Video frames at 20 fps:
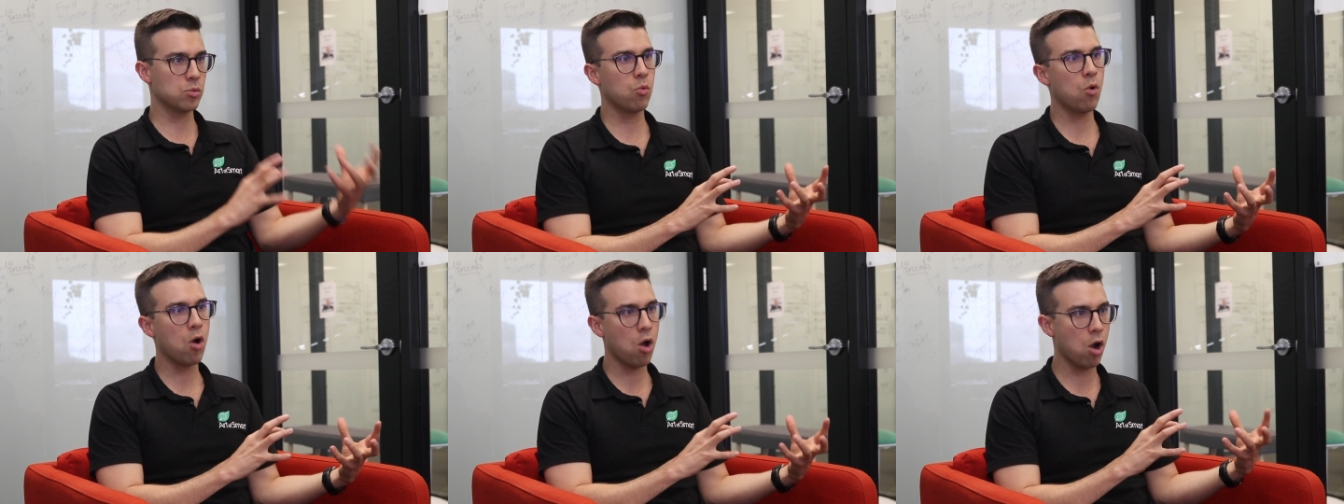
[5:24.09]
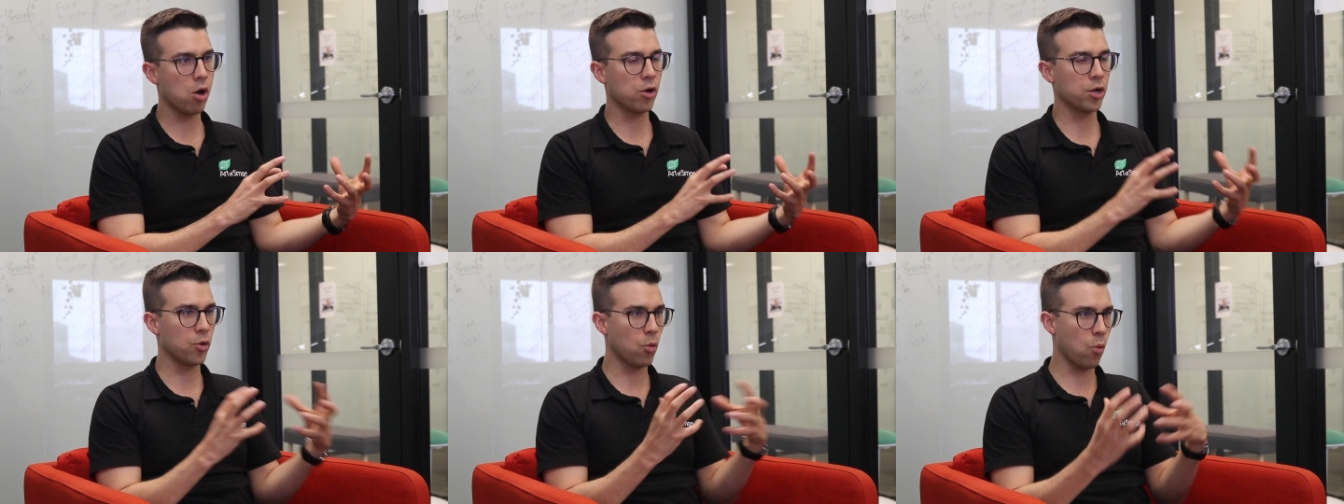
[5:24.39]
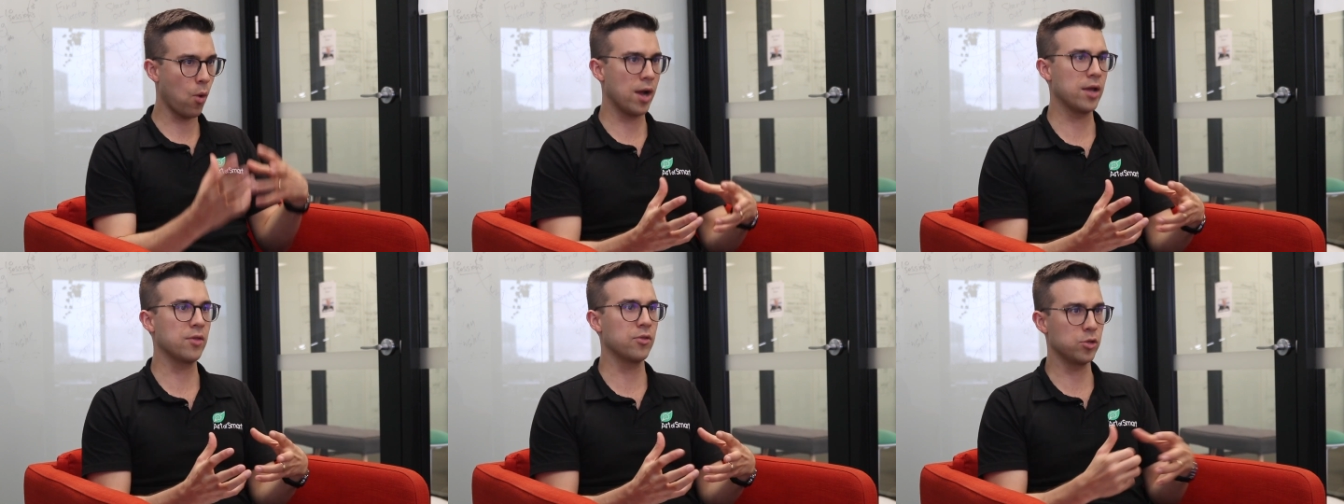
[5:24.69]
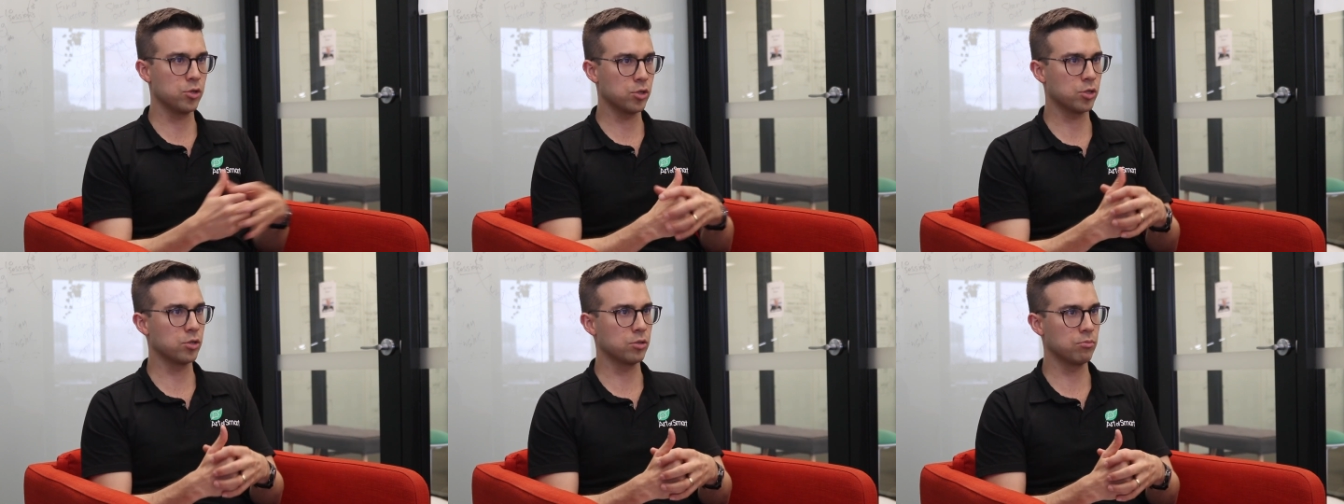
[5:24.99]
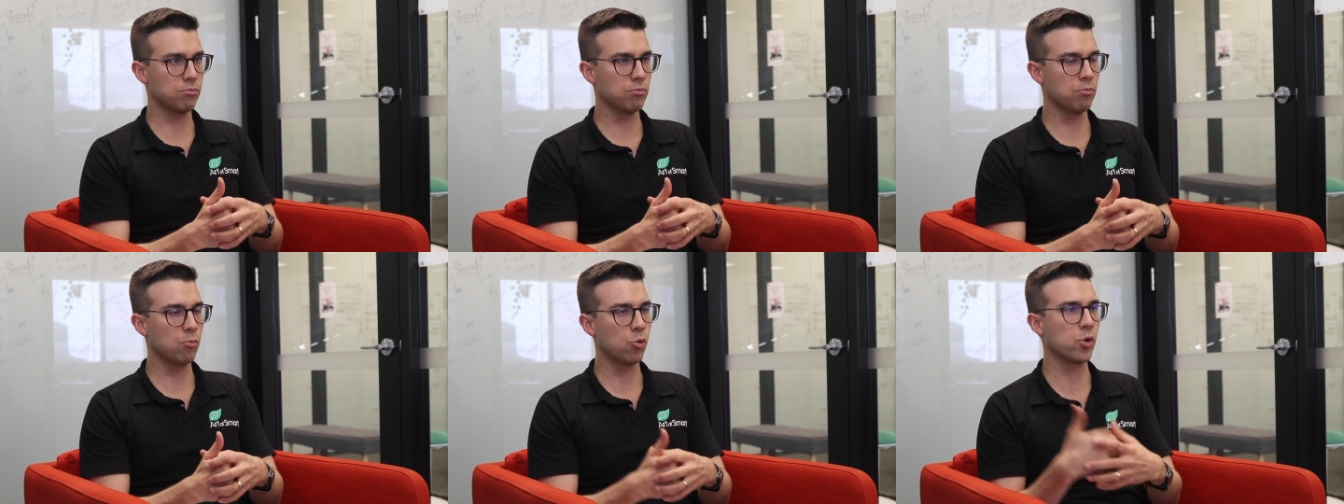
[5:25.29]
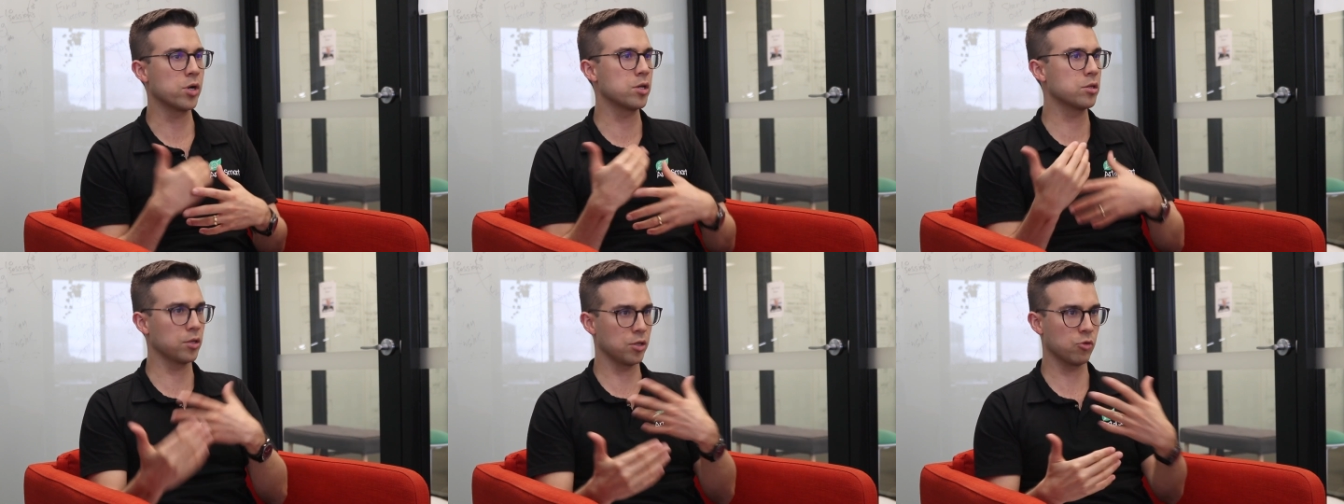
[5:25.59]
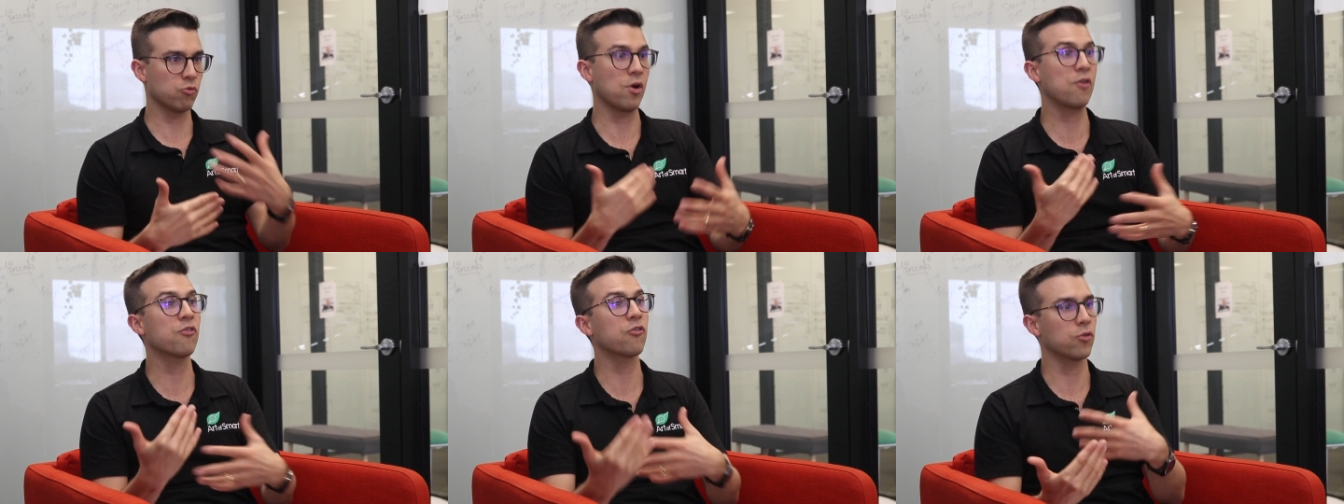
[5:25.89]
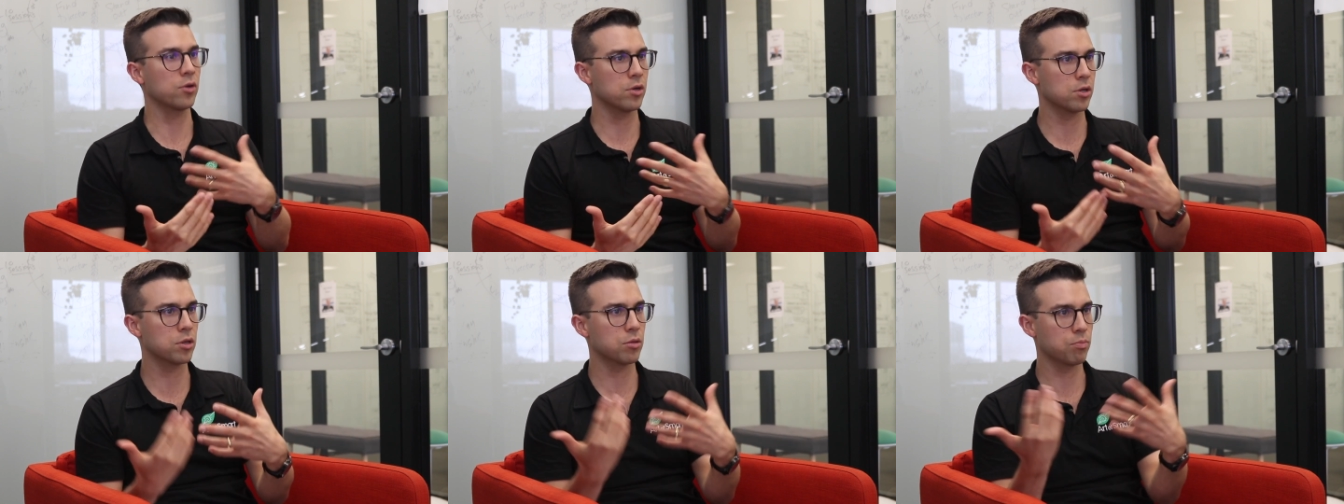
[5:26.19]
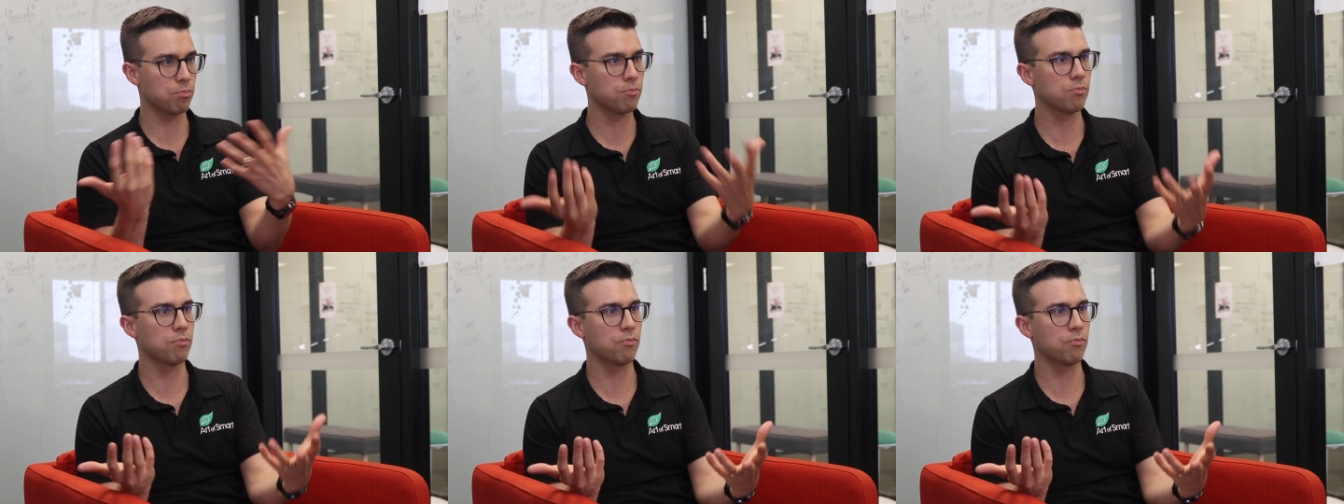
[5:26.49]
were in a way that you could more easily reference